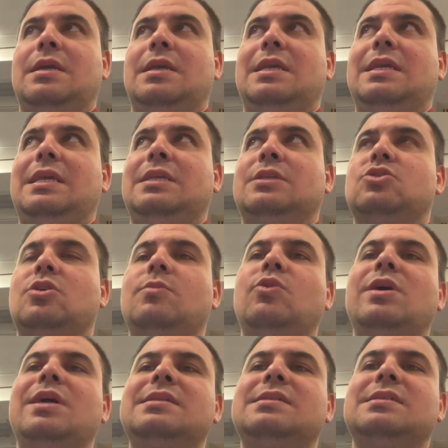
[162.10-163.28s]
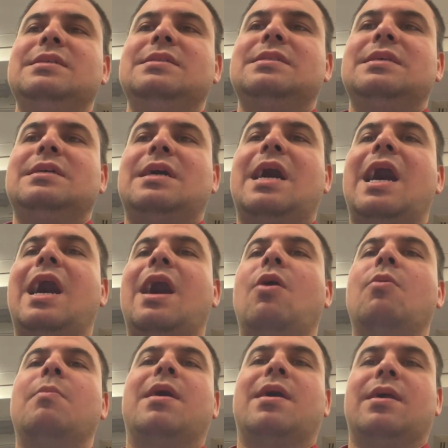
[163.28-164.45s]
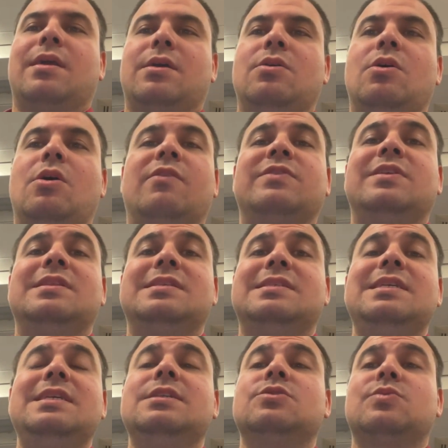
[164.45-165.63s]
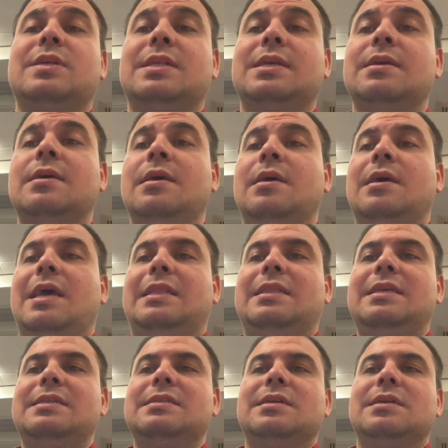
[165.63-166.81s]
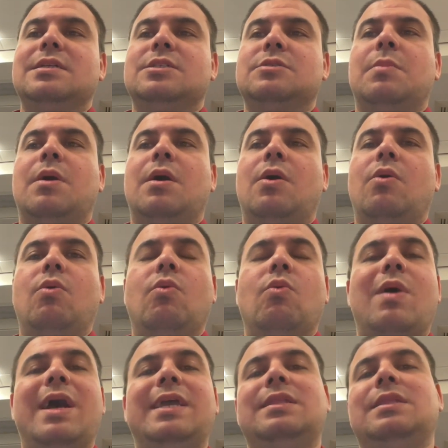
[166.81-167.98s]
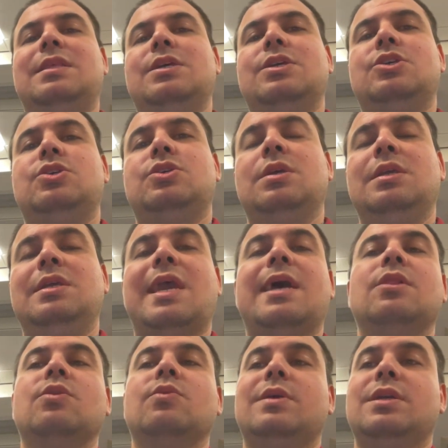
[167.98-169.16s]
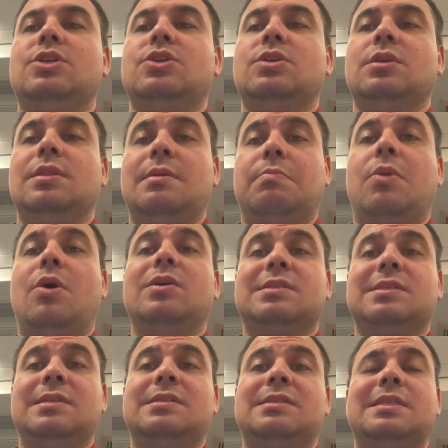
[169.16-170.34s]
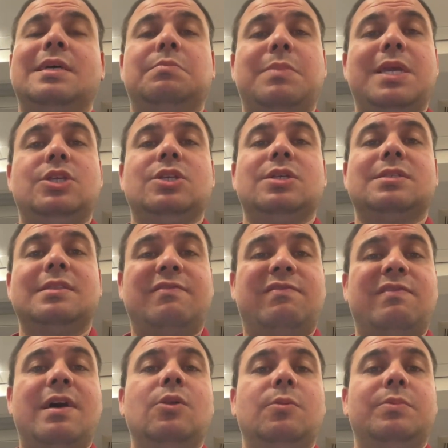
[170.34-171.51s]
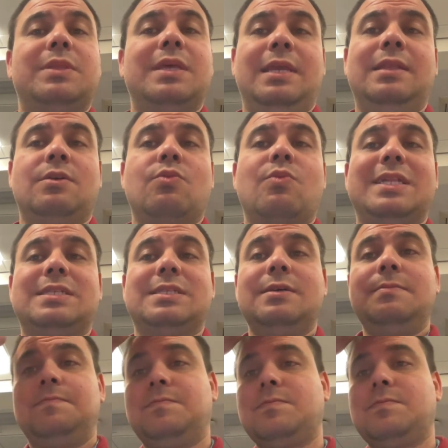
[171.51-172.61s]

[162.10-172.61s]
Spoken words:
in some ways is the hallmark of the disease, really. And these are small whitish yellowish deposits that patients developed in the retina,